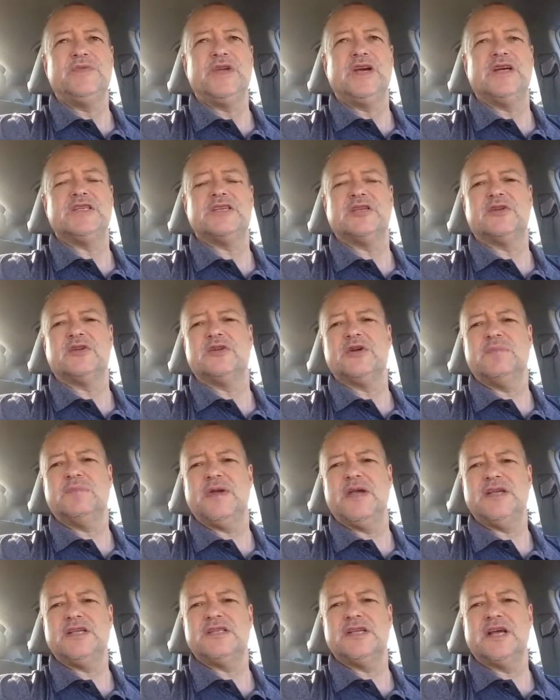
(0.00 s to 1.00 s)
as a learning
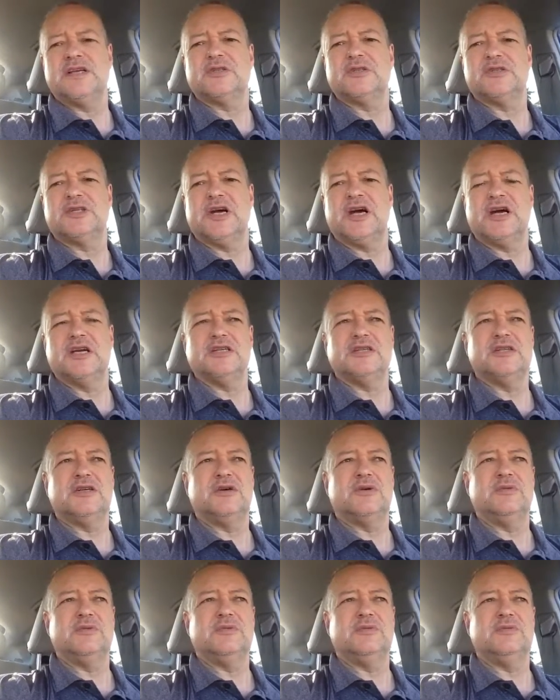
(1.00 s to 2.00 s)
based exercise,
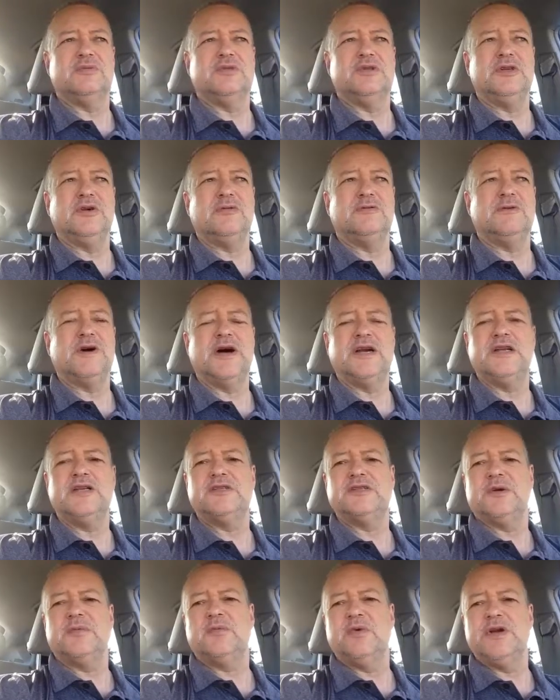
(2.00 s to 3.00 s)
finding
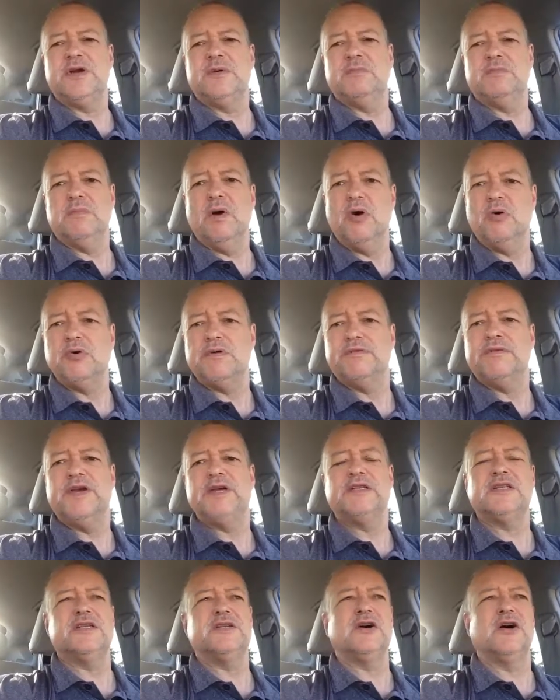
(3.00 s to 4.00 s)
some way to
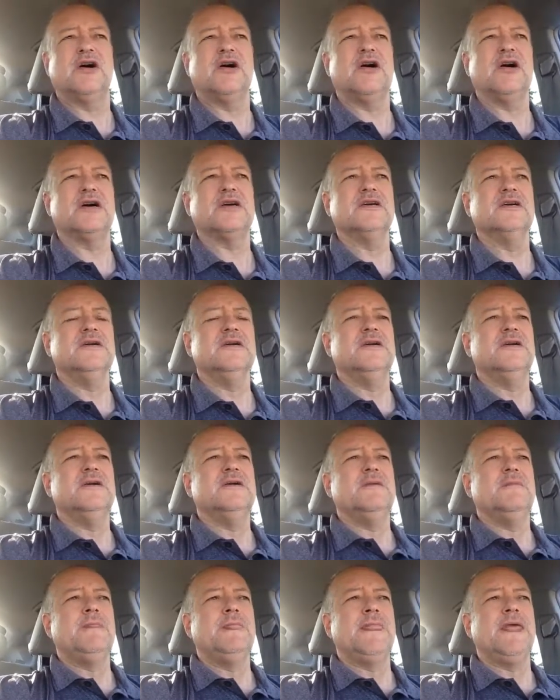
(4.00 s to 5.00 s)
motivate the dog.
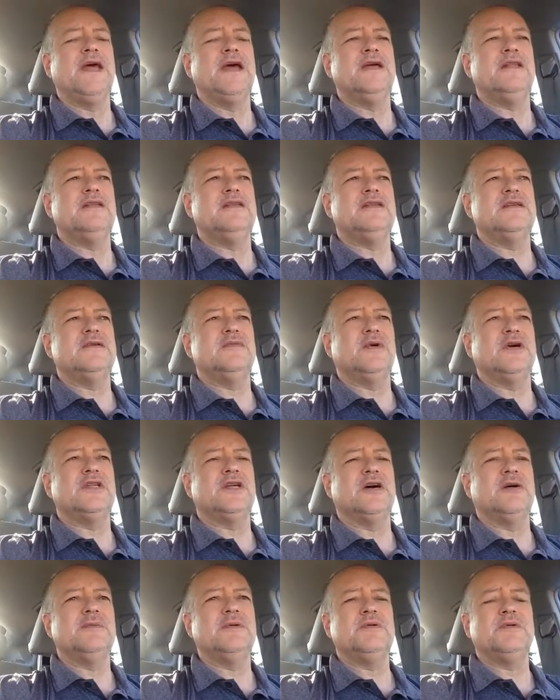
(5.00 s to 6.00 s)
And what I
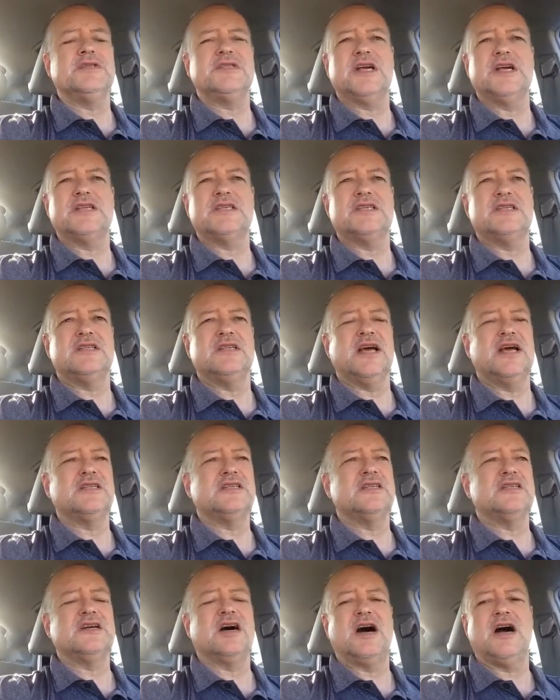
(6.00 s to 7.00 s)
tell people is
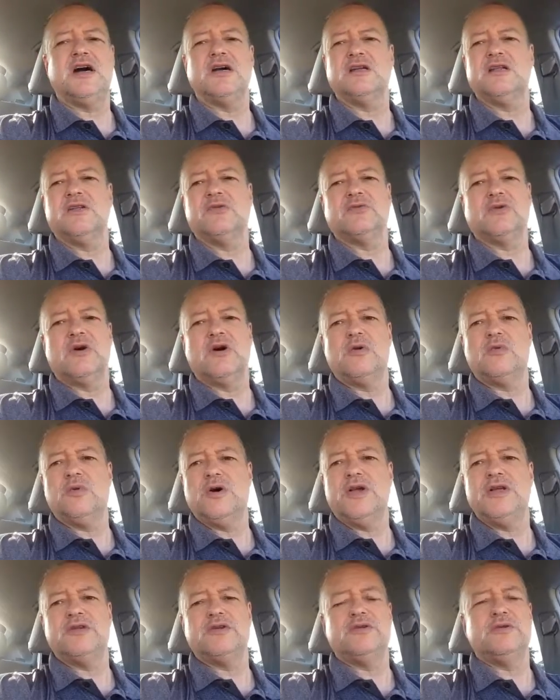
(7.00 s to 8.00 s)
that's entirely the wrong
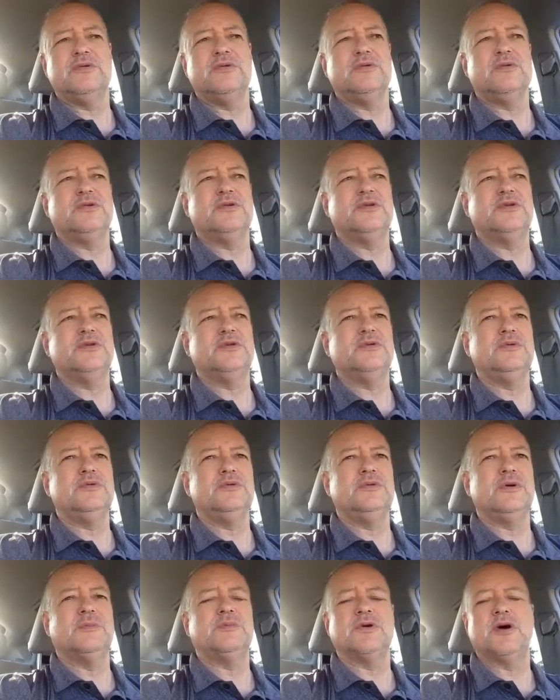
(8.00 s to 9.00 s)
way
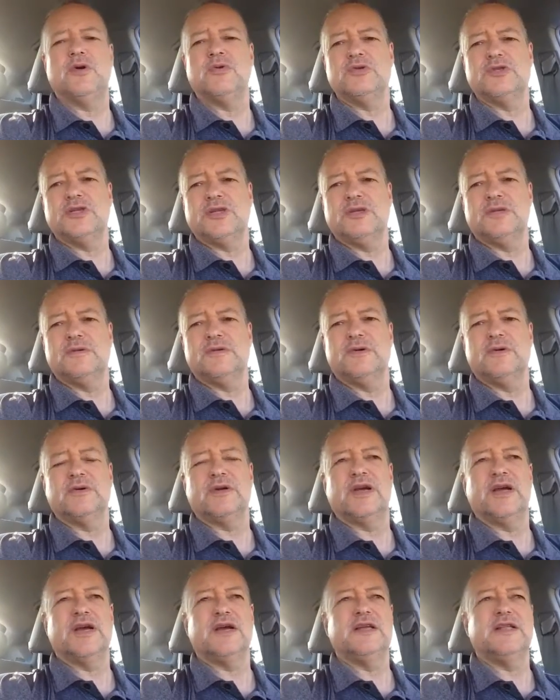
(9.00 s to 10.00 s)
to approach it.
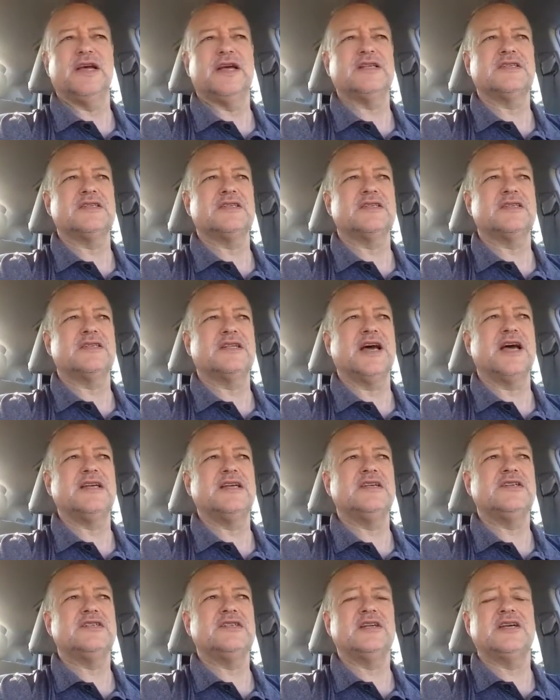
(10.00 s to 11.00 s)
Okay, that
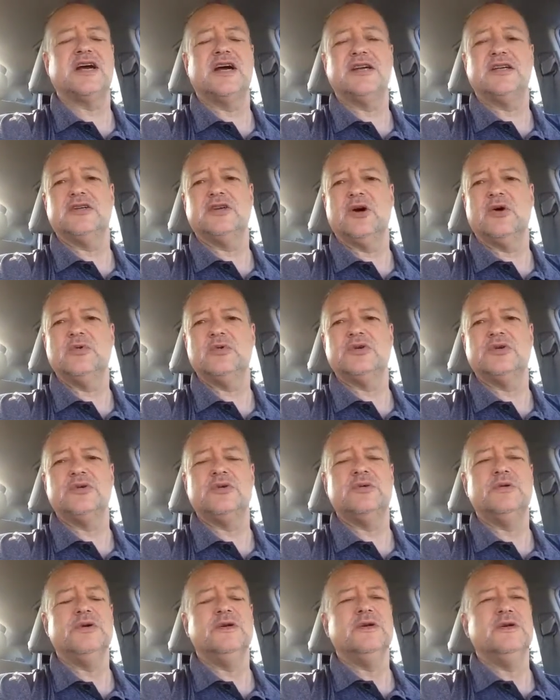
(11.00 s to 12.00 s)
is the kind of
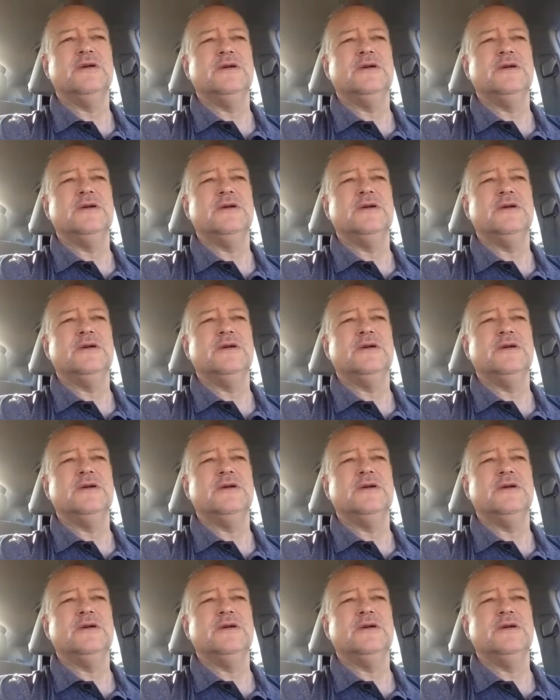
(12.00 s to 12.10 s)
go-to.